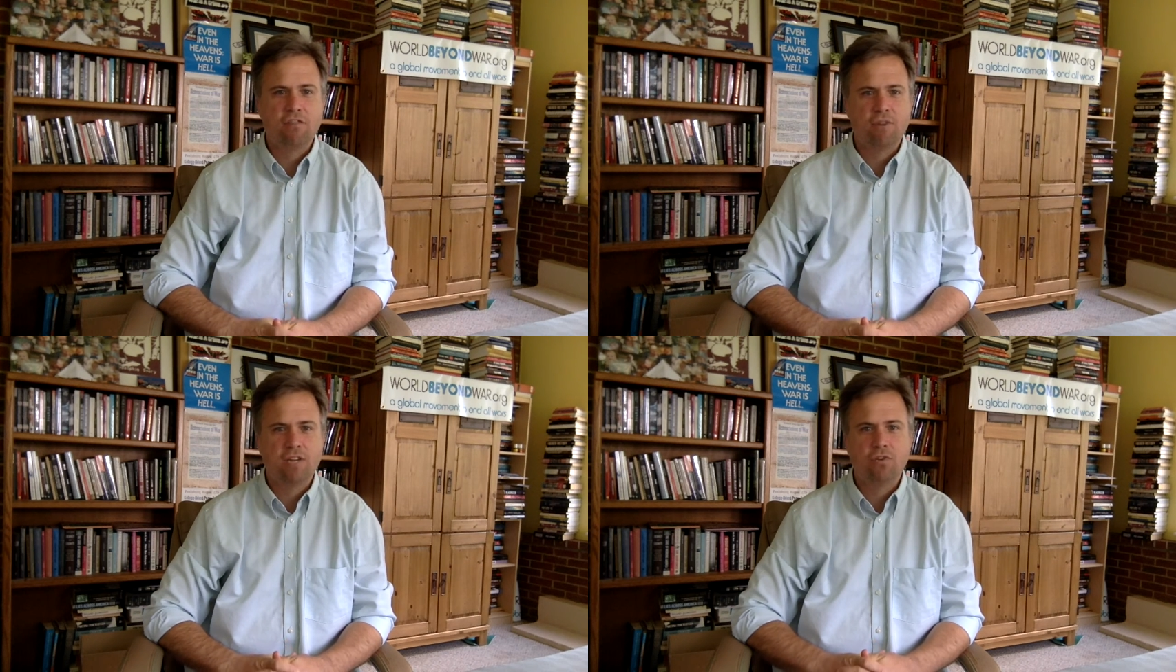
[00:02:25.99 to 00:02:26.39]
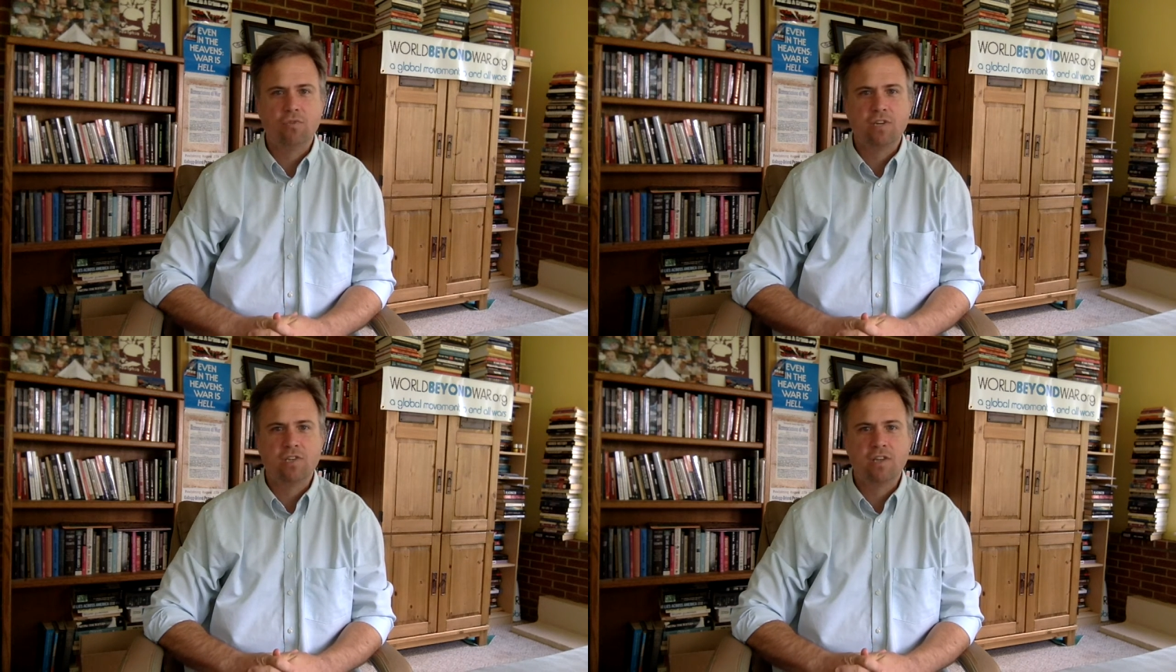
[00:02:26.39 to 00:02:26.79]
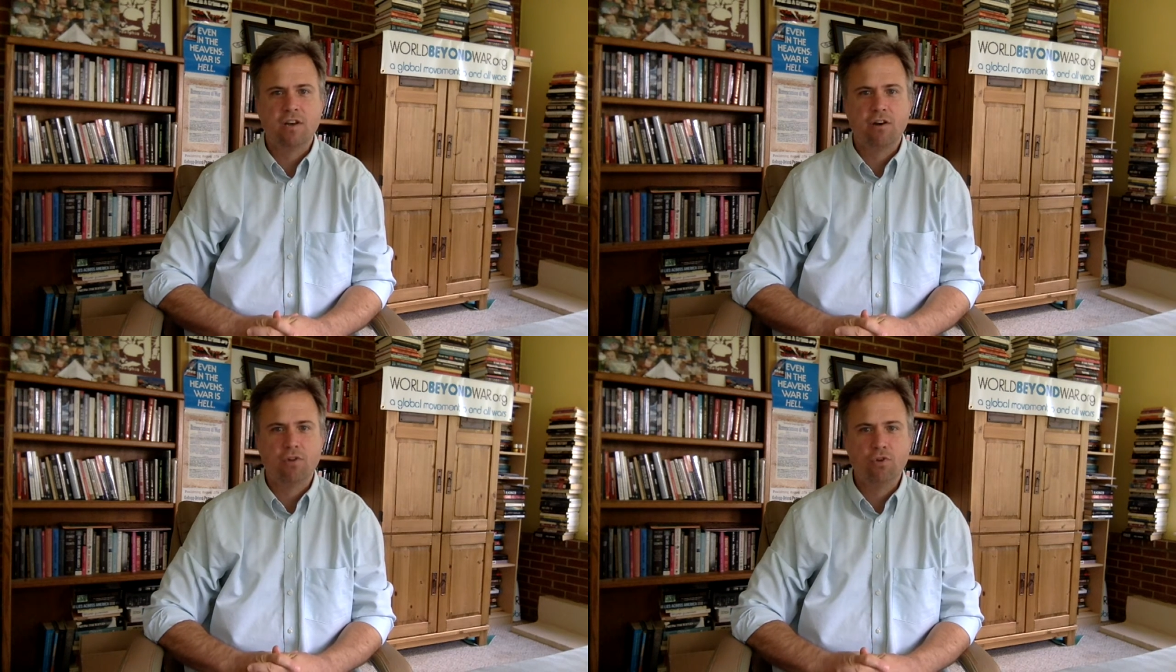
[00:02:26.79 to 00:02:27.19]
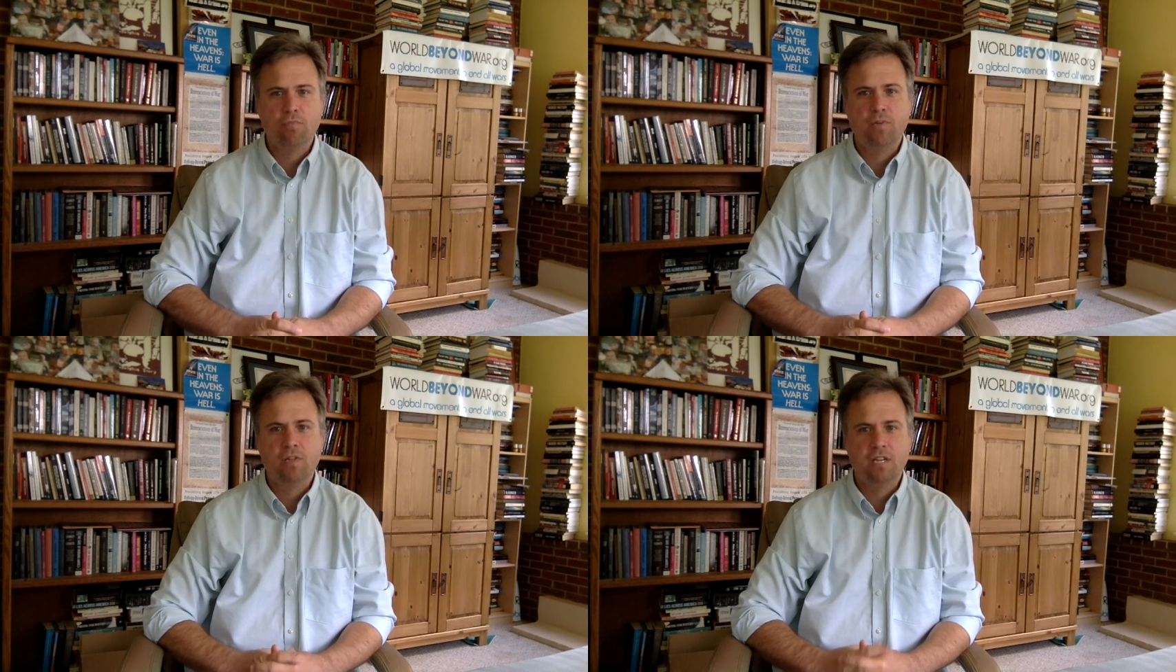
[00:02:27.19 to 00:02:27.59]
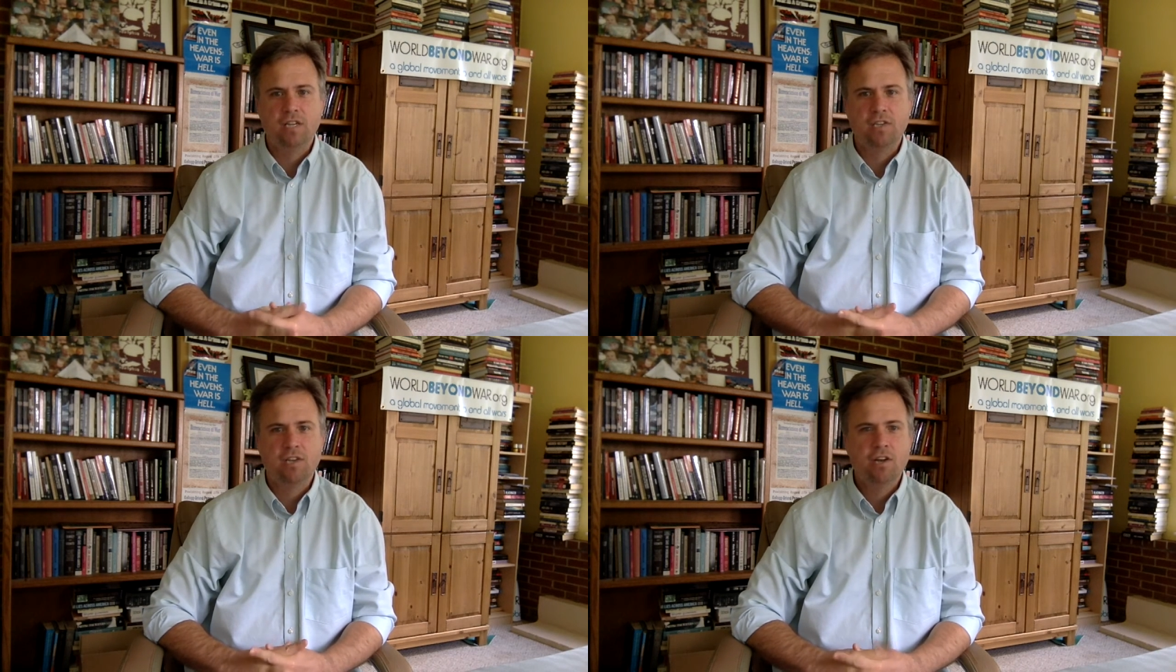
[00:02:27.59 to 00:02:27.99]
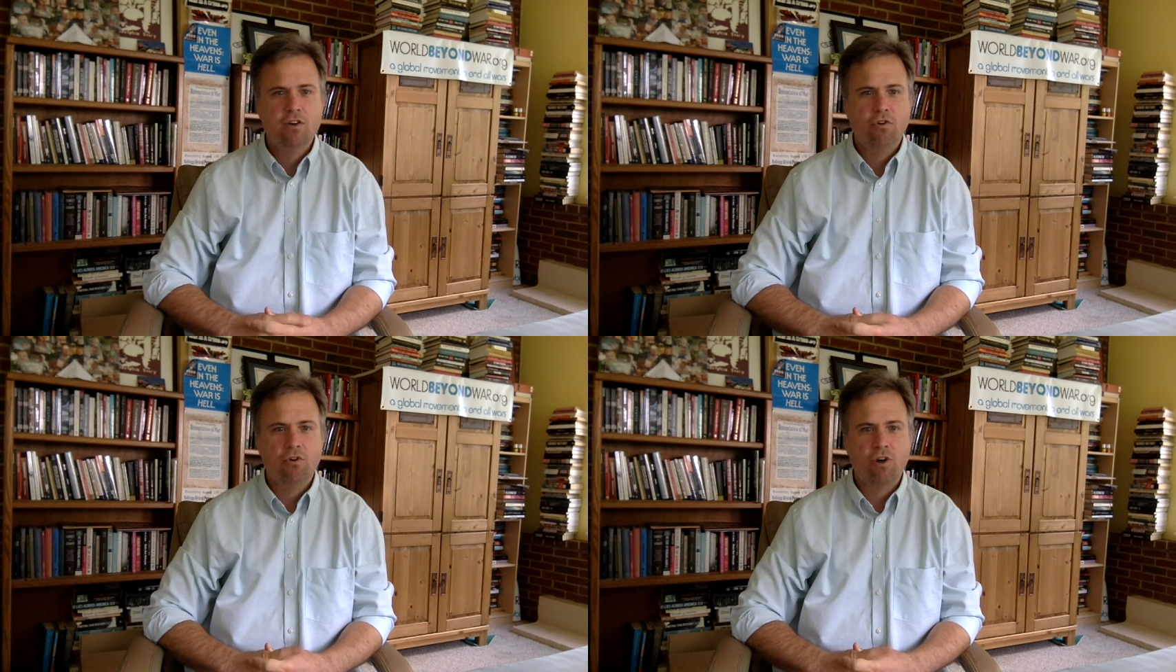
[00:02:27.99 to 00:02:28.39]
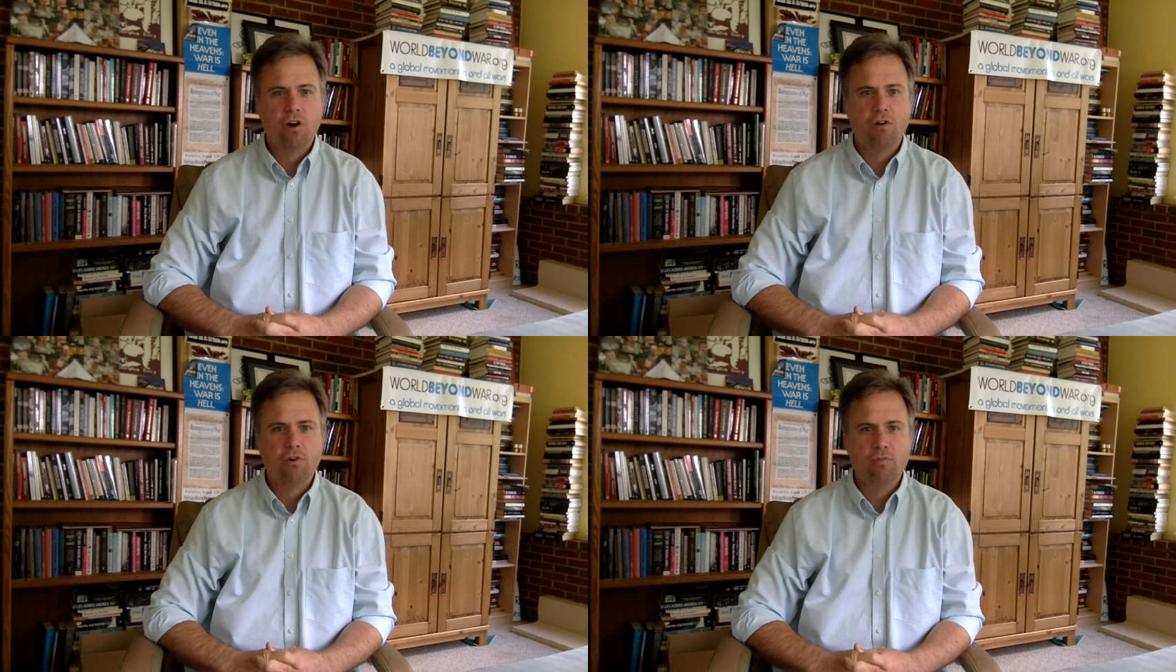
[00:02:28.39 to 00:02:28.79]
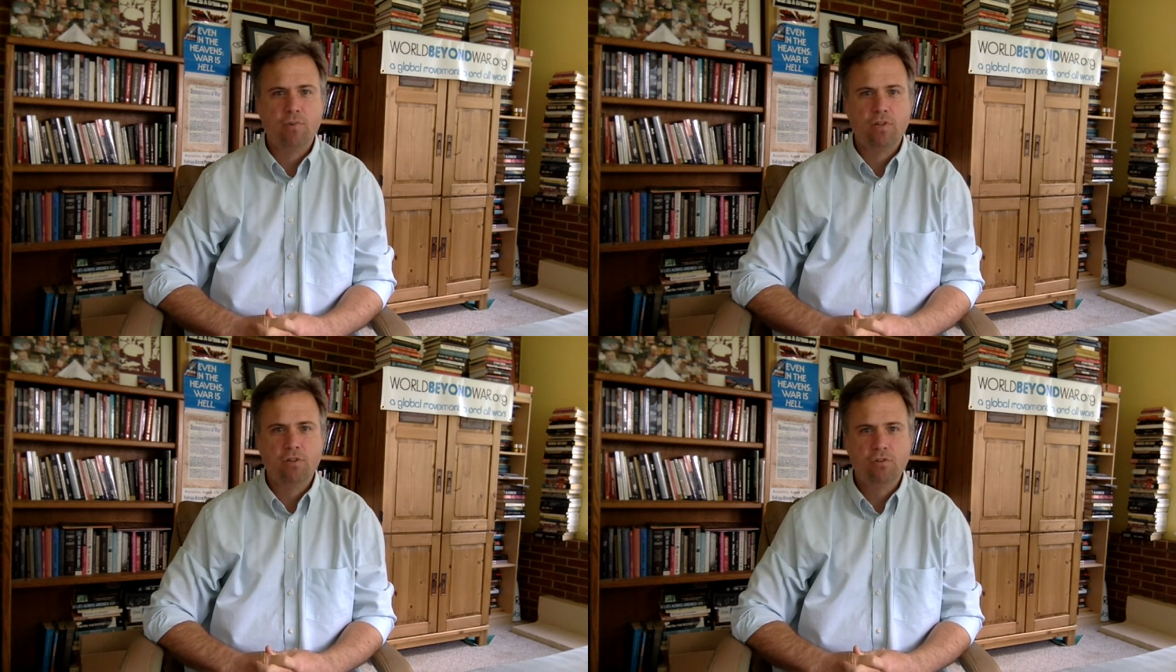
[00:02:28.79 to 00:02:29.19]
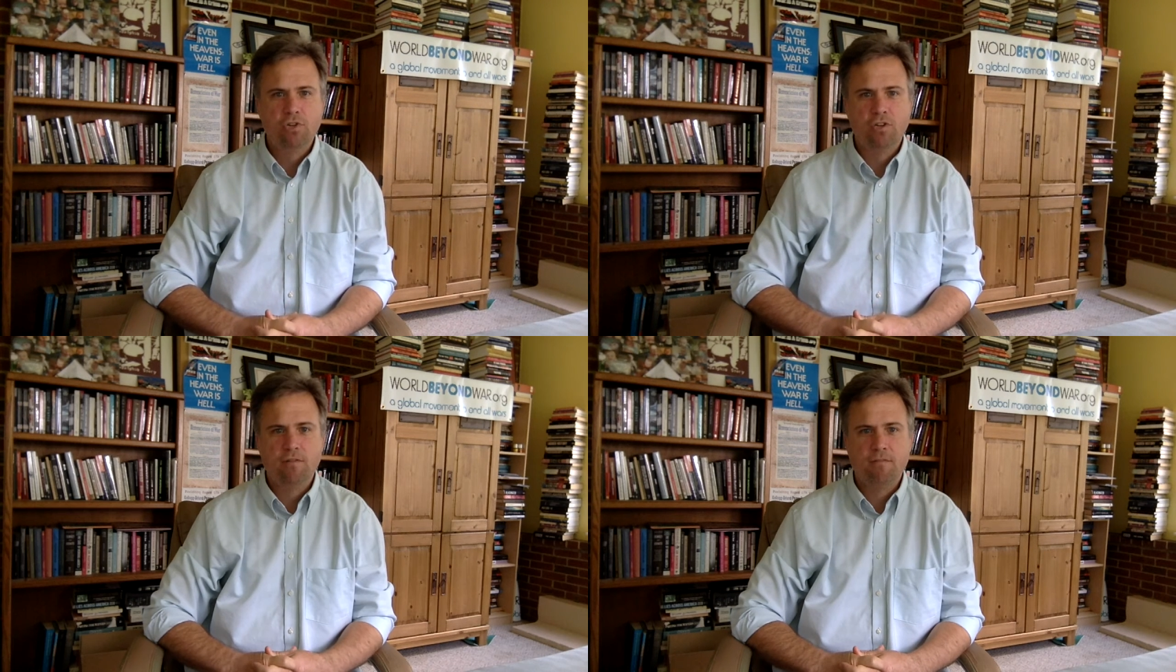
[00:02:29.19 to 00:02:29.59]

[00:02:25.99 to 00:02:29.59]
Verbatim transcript: threat to us than our own police or our own pollution.